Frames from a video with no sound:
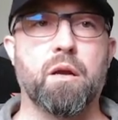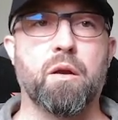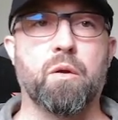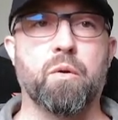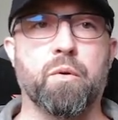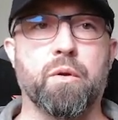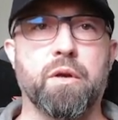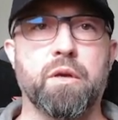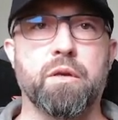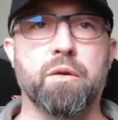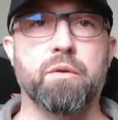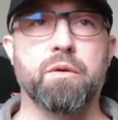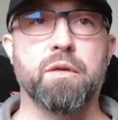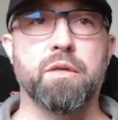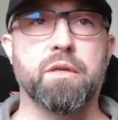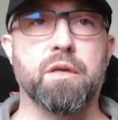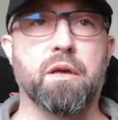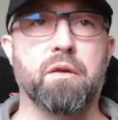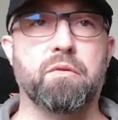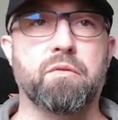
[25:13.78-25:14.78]
create unit
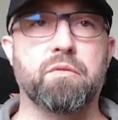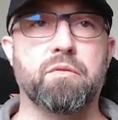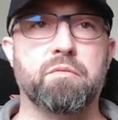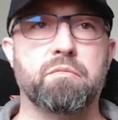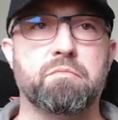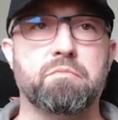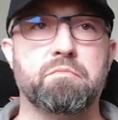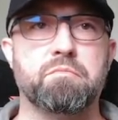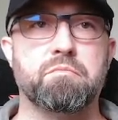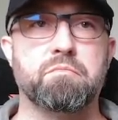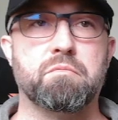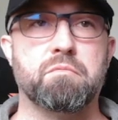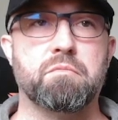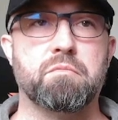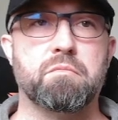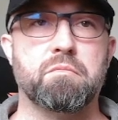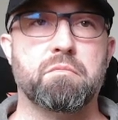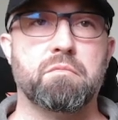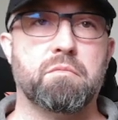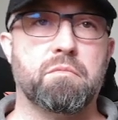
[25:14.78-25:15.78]
tests.
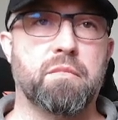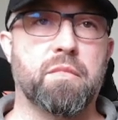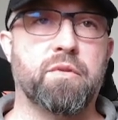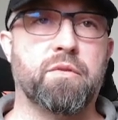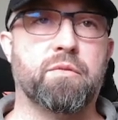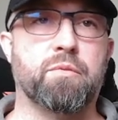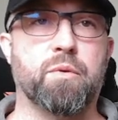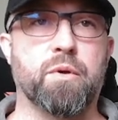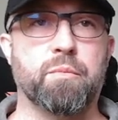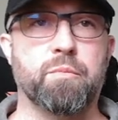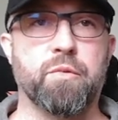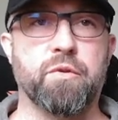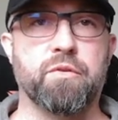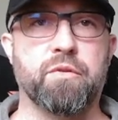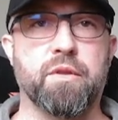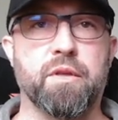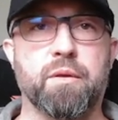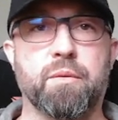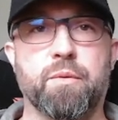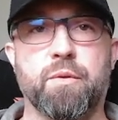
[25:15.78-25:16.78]
This is why I'm
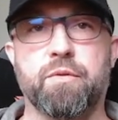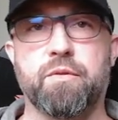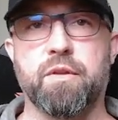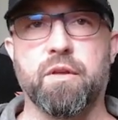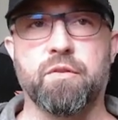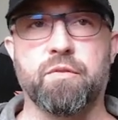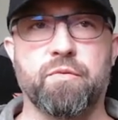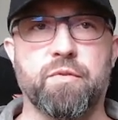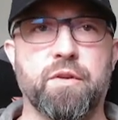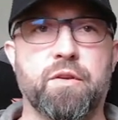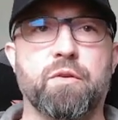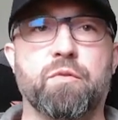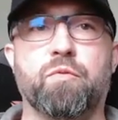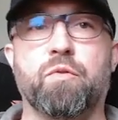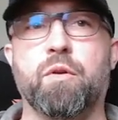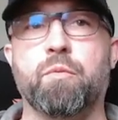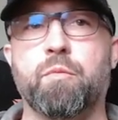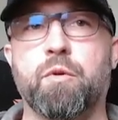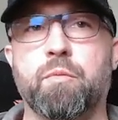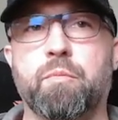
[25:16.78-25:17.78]
using the TestBT
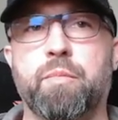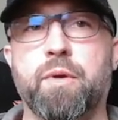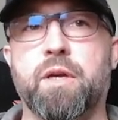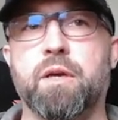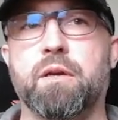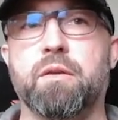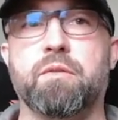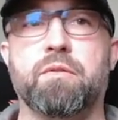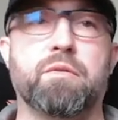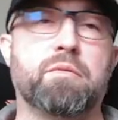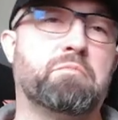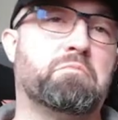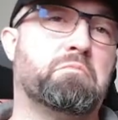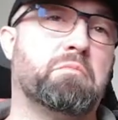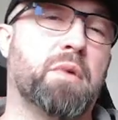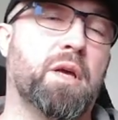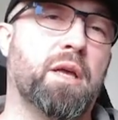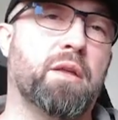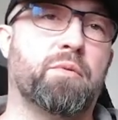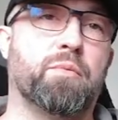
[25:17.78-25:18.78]
framework, because
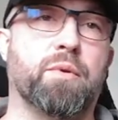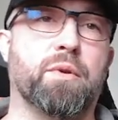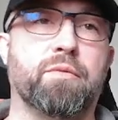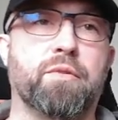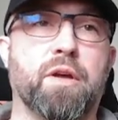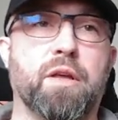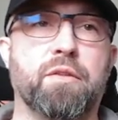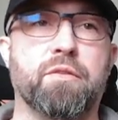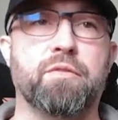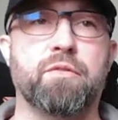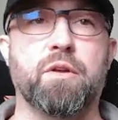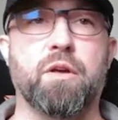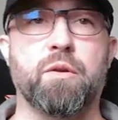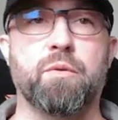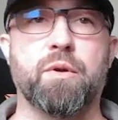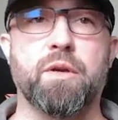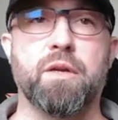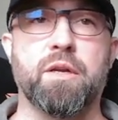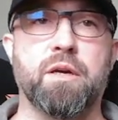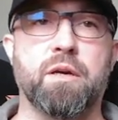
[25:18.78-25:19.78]
that's what I've got installed
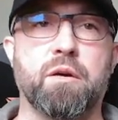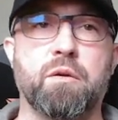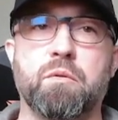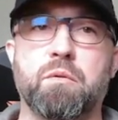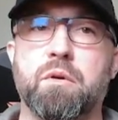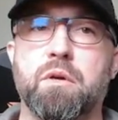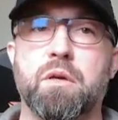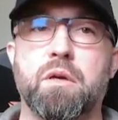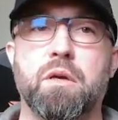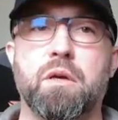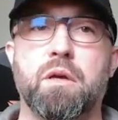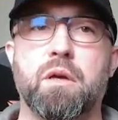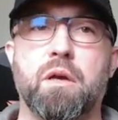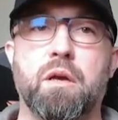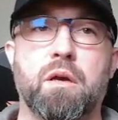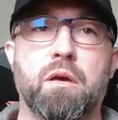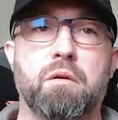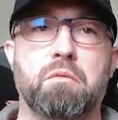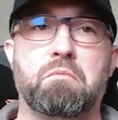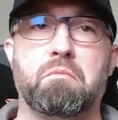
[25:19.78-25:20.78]
right now.
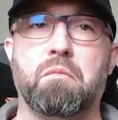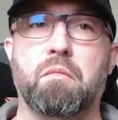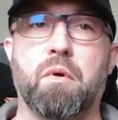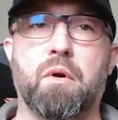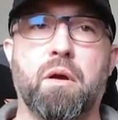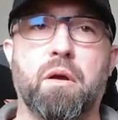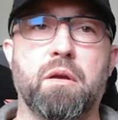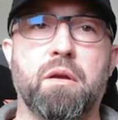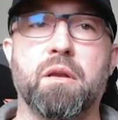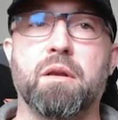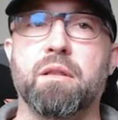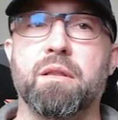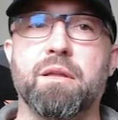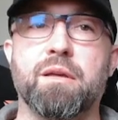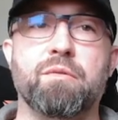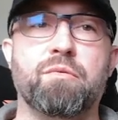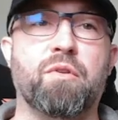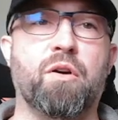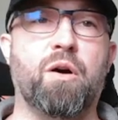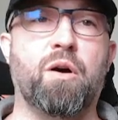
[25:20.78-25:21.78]
I'm gonna
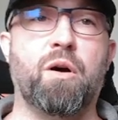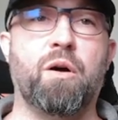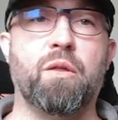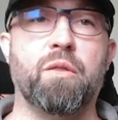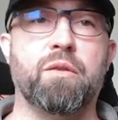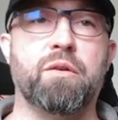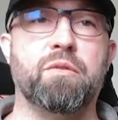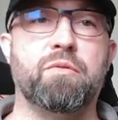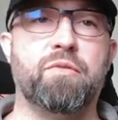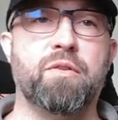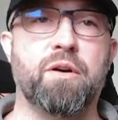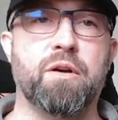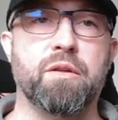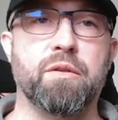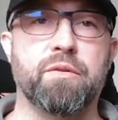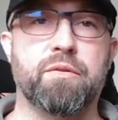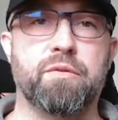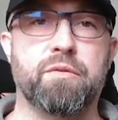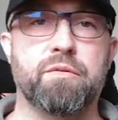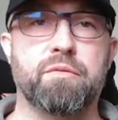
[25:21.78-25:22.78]
leave all the
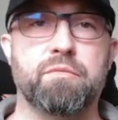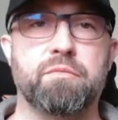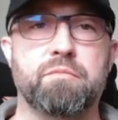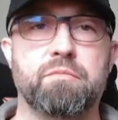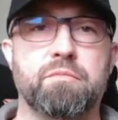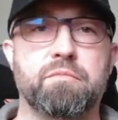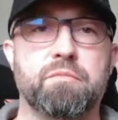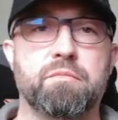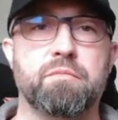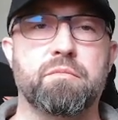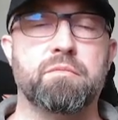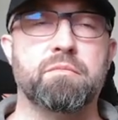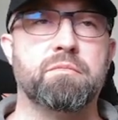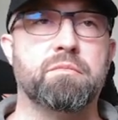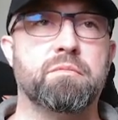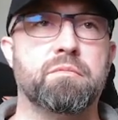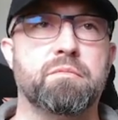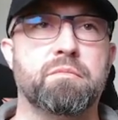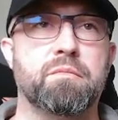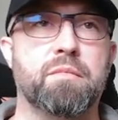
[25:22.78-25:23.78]
defaults.
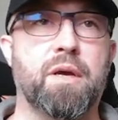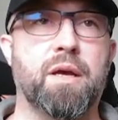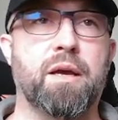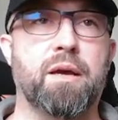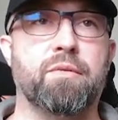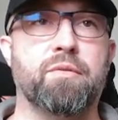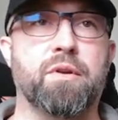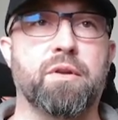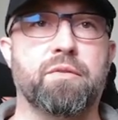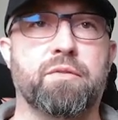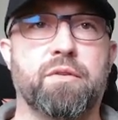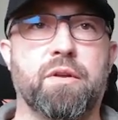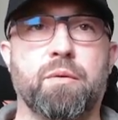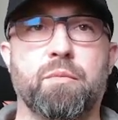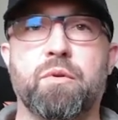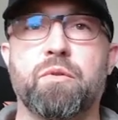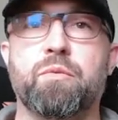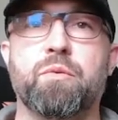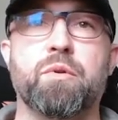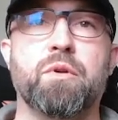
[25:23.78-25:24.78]
Have a nice time,
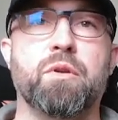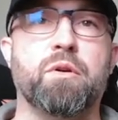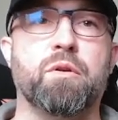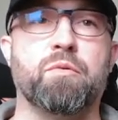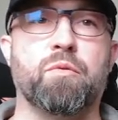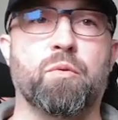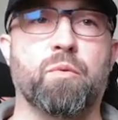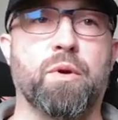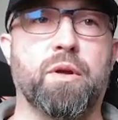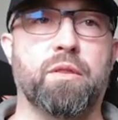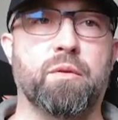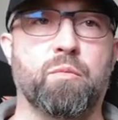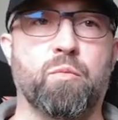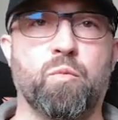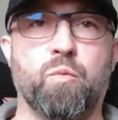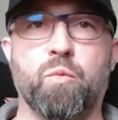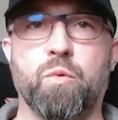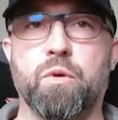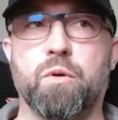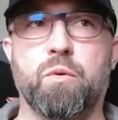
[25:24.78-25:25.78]
because we're gonna overwrite them
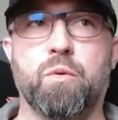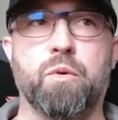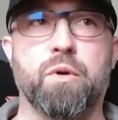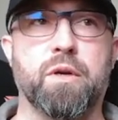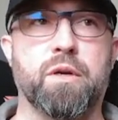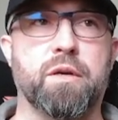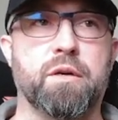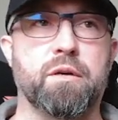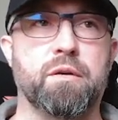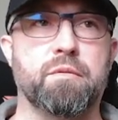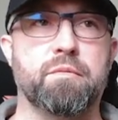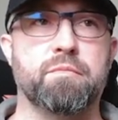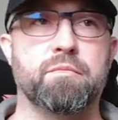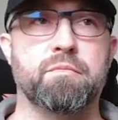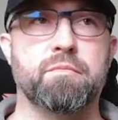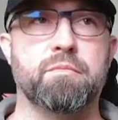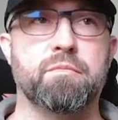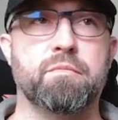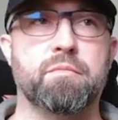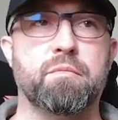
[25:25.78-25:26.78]
real quick here.
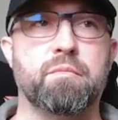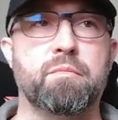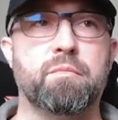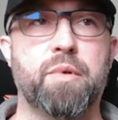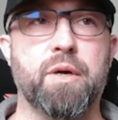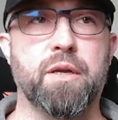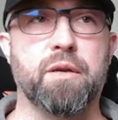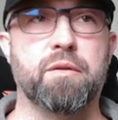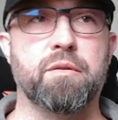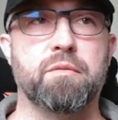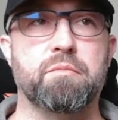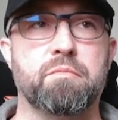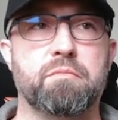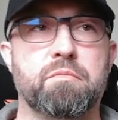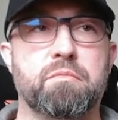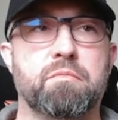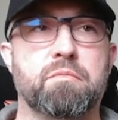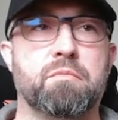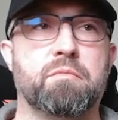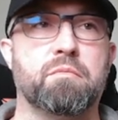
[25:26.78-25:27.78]
But
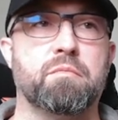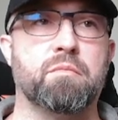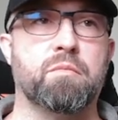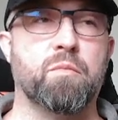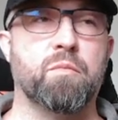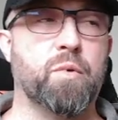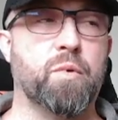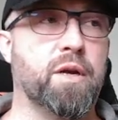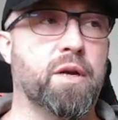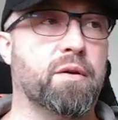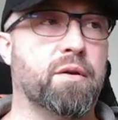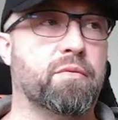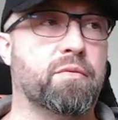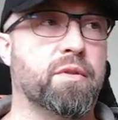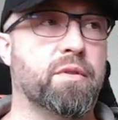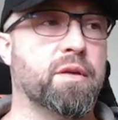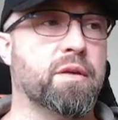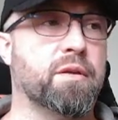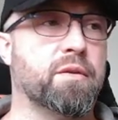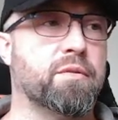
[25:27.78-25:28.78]
we have
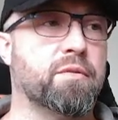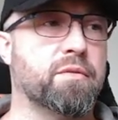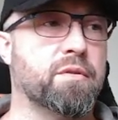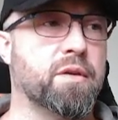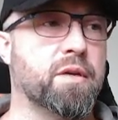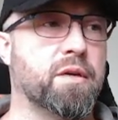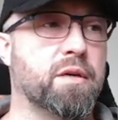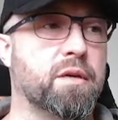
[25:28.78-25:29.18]
this